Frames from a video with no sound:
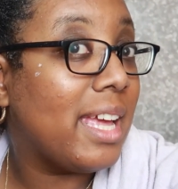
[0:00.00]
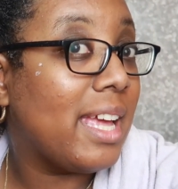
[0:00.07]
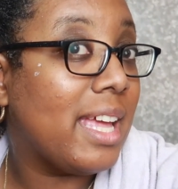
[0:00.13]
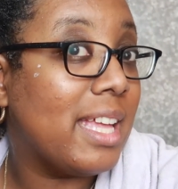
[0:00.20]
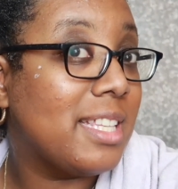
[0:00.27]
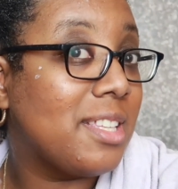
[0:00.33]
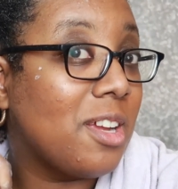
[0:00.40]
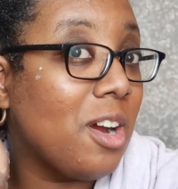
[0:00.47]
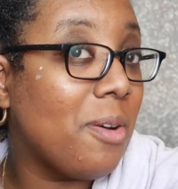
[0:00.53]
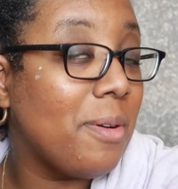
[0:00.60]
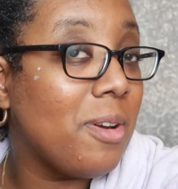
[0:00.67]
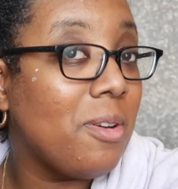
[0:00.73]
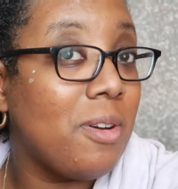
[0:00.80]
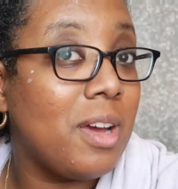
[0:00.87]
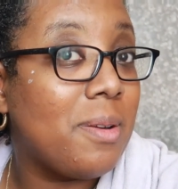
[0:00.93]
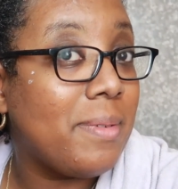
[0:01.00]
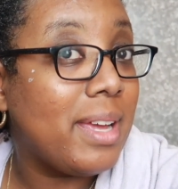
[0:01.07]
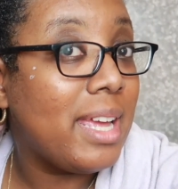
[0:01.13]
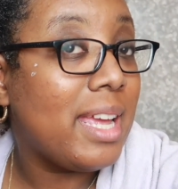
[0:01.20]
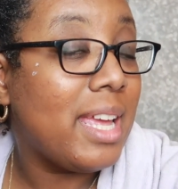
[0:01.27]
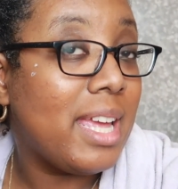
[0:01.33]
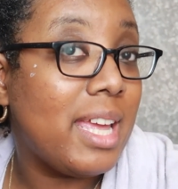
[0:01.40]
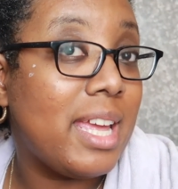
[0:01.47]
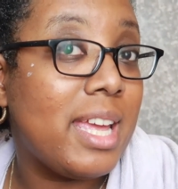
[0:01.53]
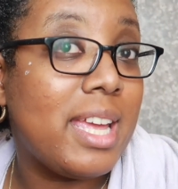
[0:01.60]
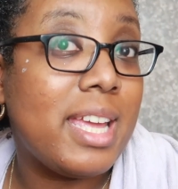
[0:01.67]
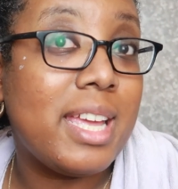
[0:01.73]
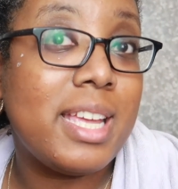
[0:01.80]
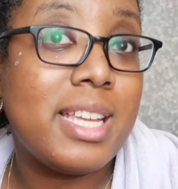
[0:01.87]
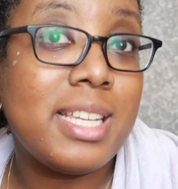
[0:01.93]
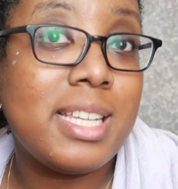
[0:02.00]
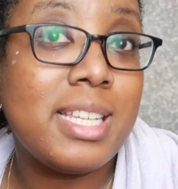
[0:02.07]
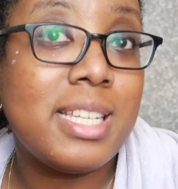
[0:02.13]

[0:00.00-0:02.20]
It's going on with ease.